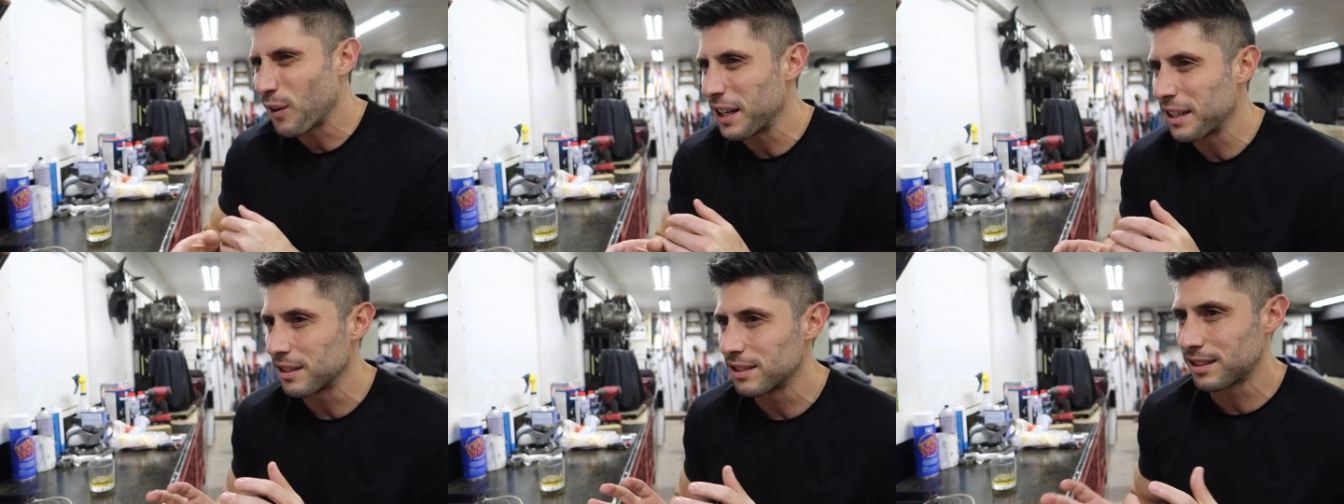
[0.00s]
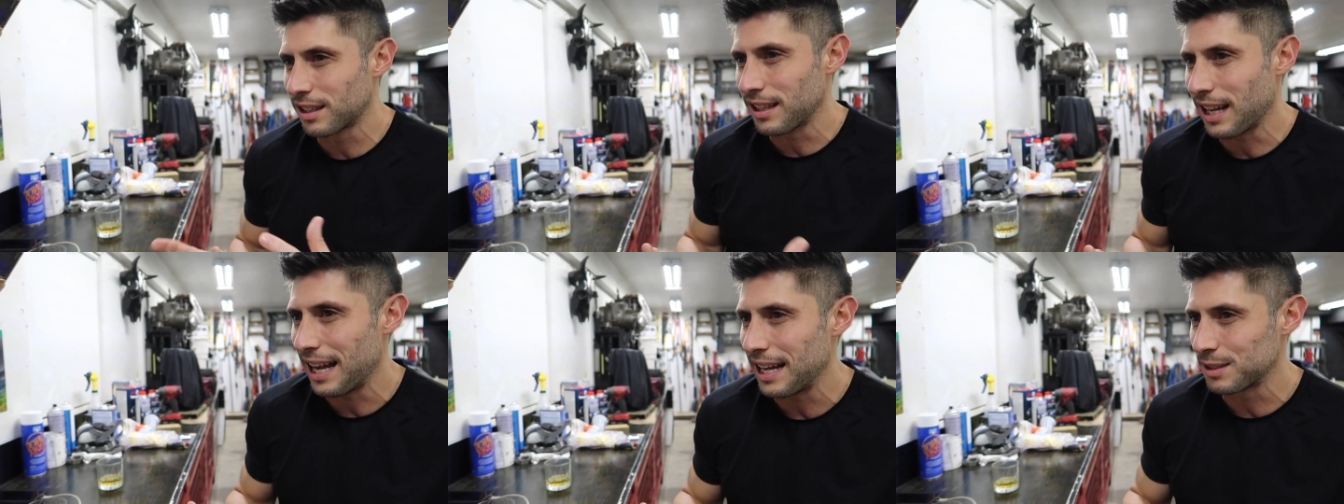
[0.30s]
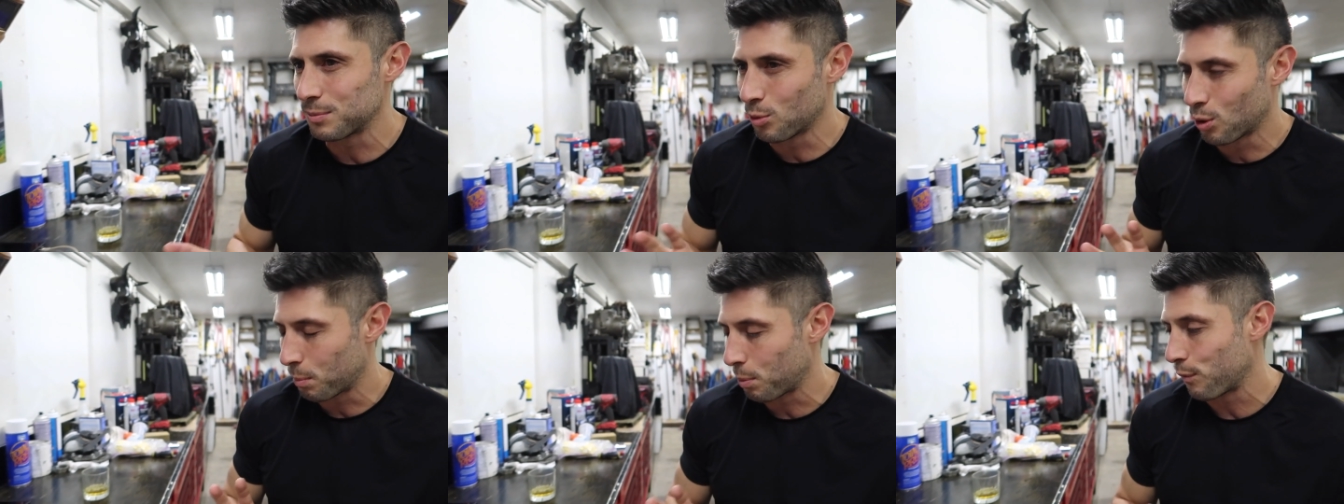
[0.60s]
Fighter
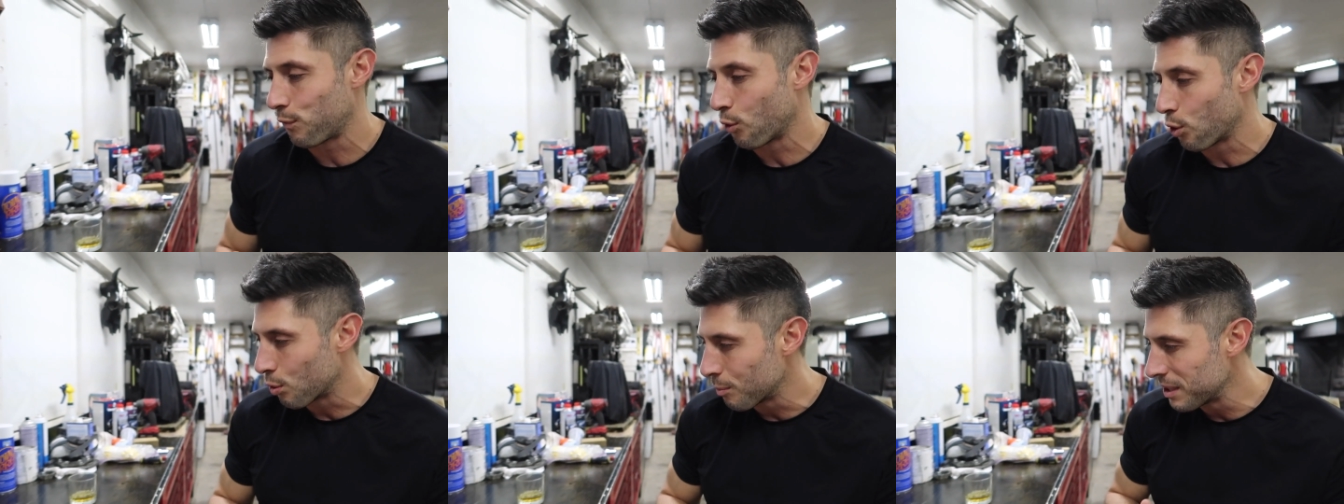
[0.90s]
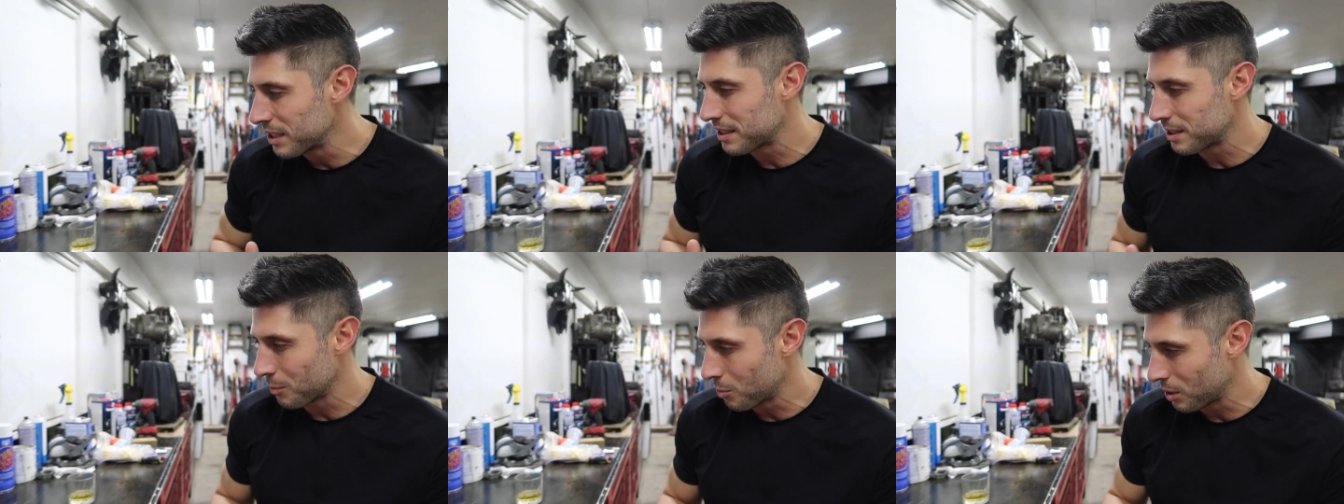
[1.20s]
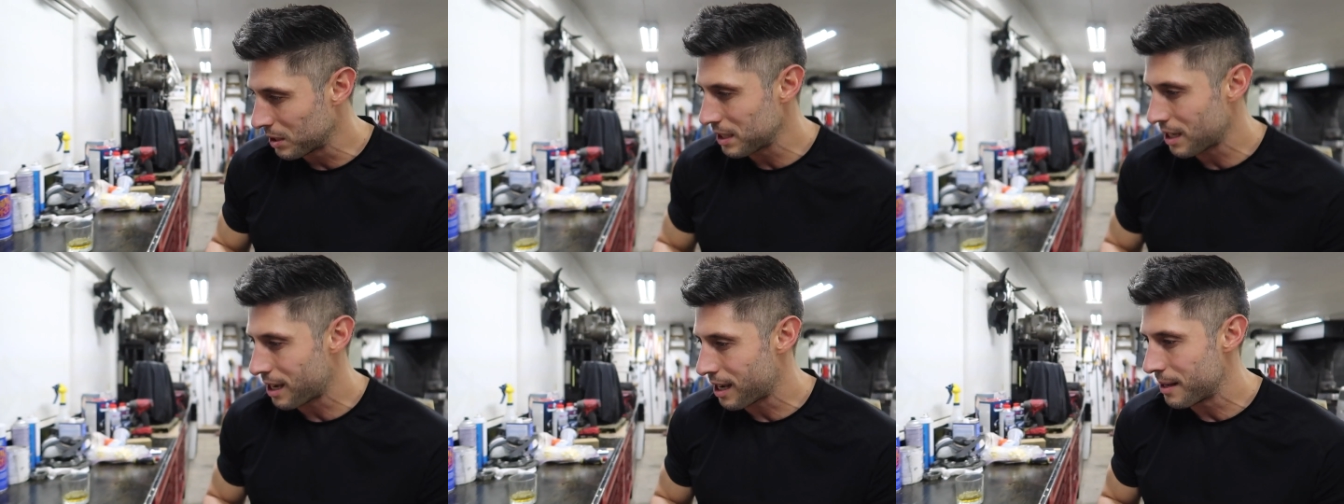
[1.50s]
has more performance and
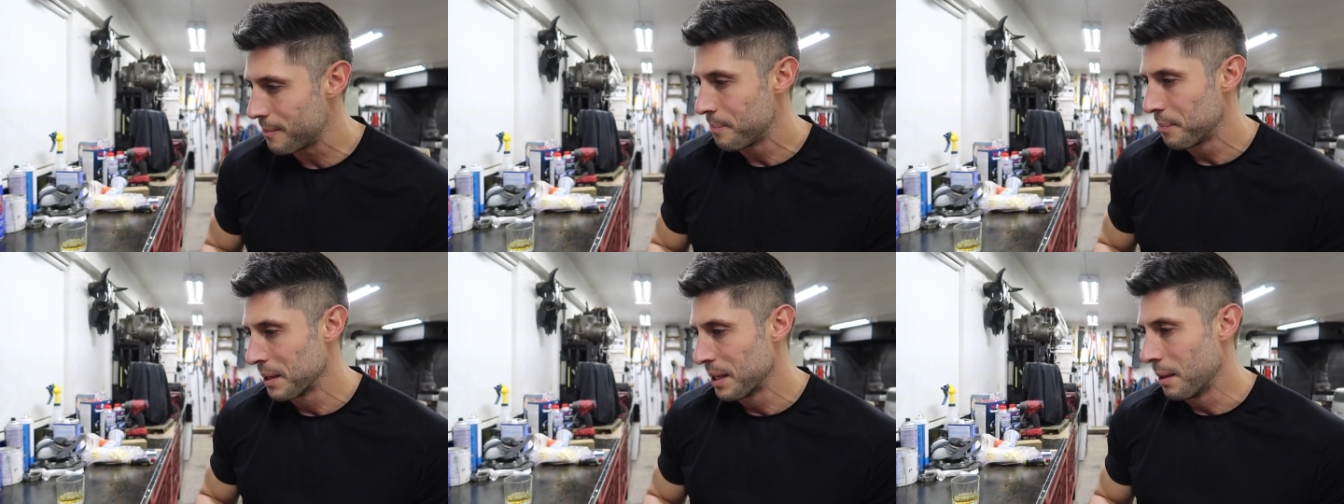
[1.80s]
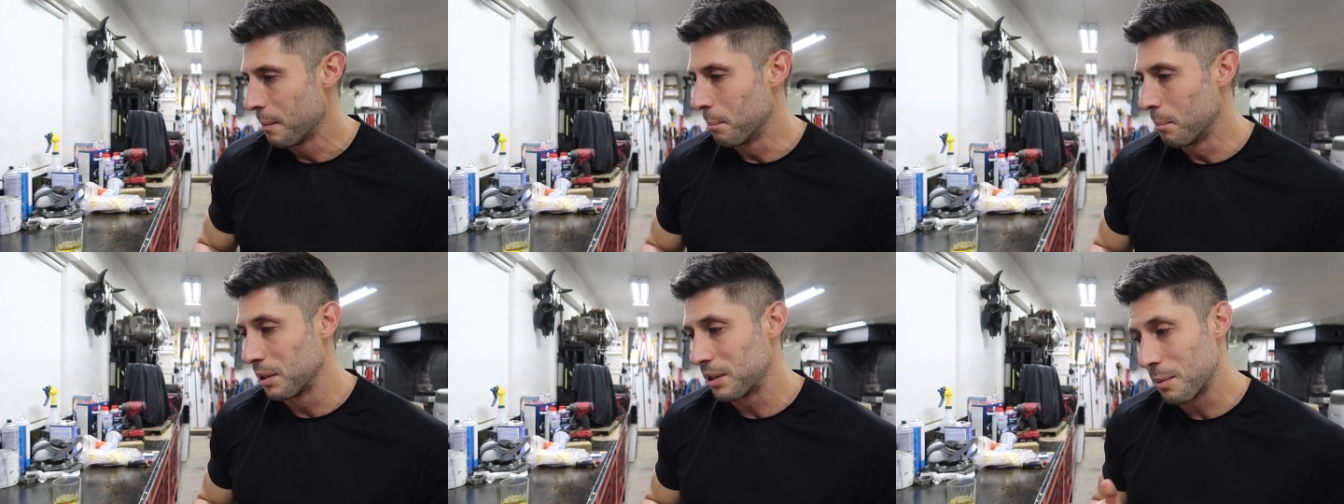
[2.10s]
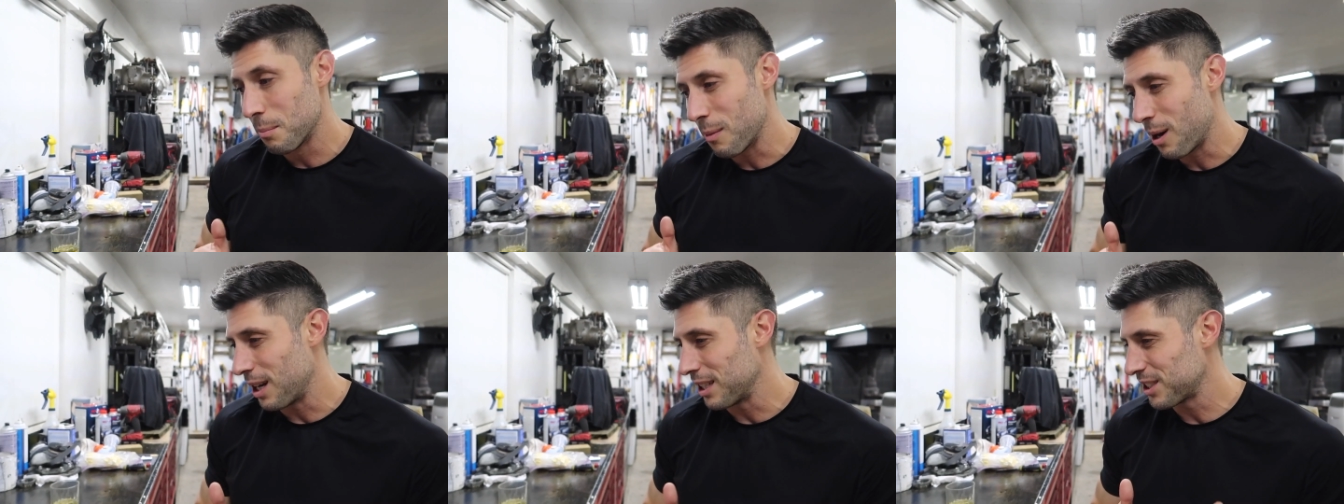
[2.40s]
whatnot, but
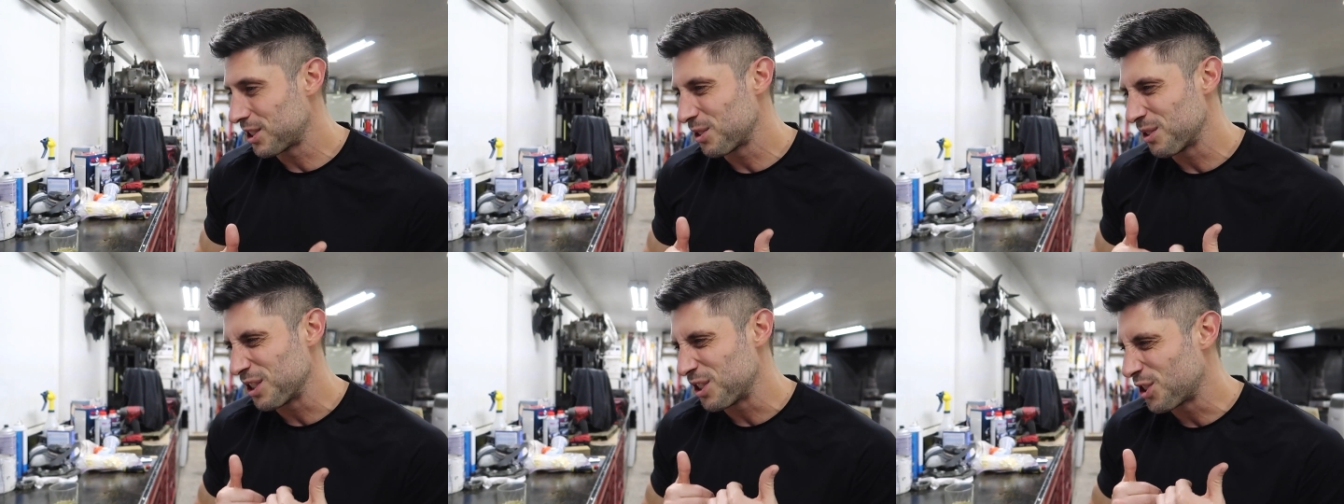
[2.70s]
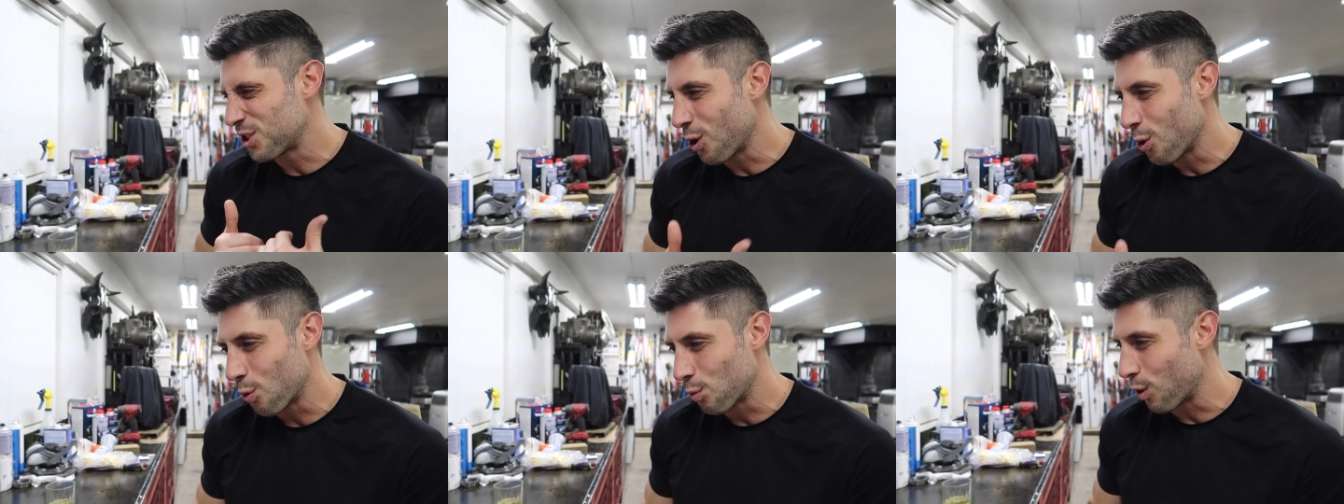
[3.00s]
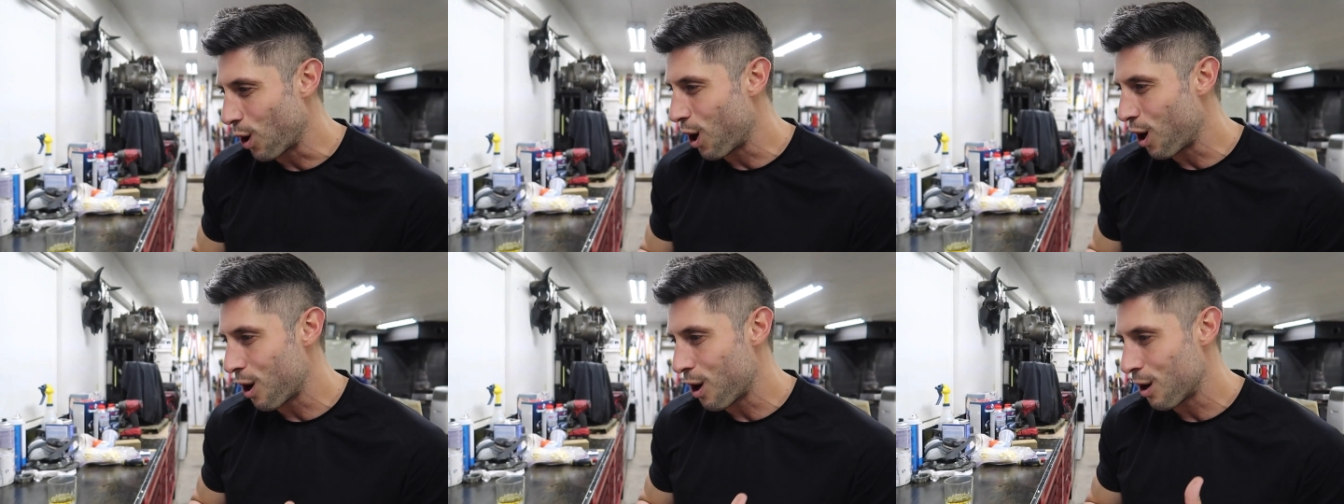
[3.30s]
the Monster is so
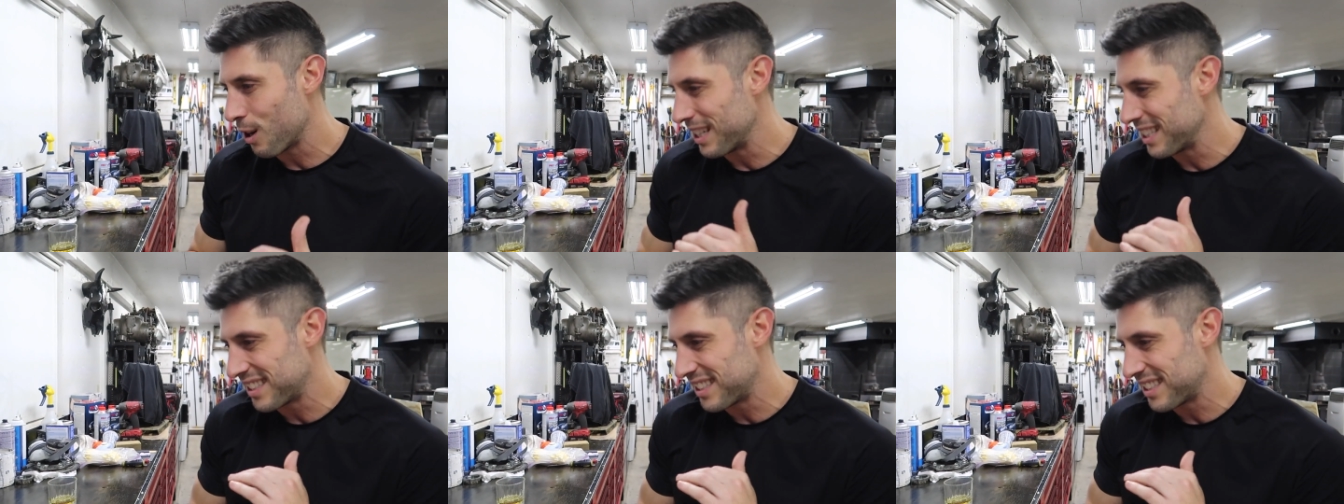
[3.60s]
raw.